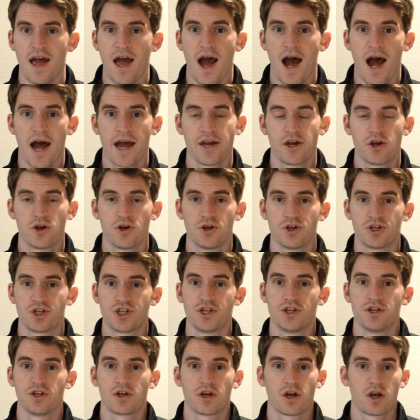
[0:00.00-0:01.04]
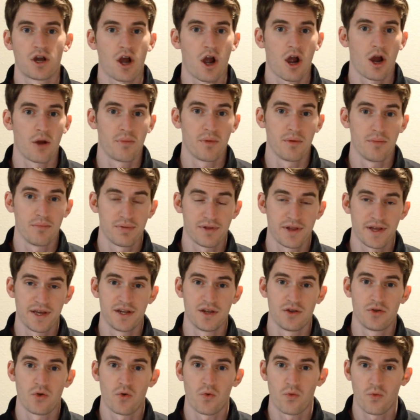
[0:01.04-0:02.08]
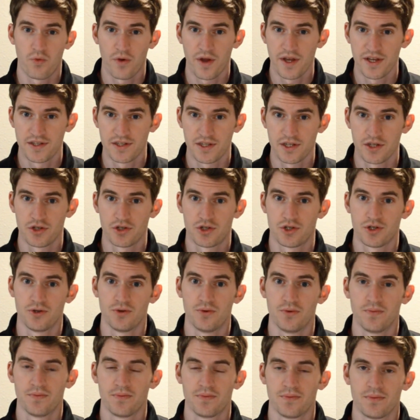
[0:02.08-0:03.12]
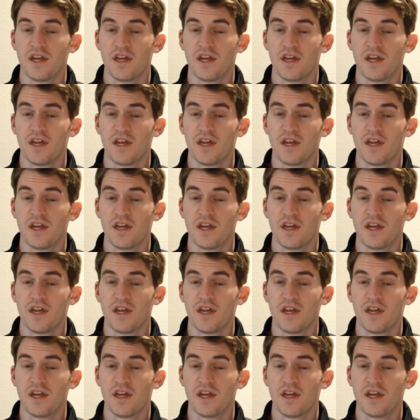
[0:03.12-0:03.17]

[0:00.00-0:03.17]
high-cushion carbon-plated racing shoe,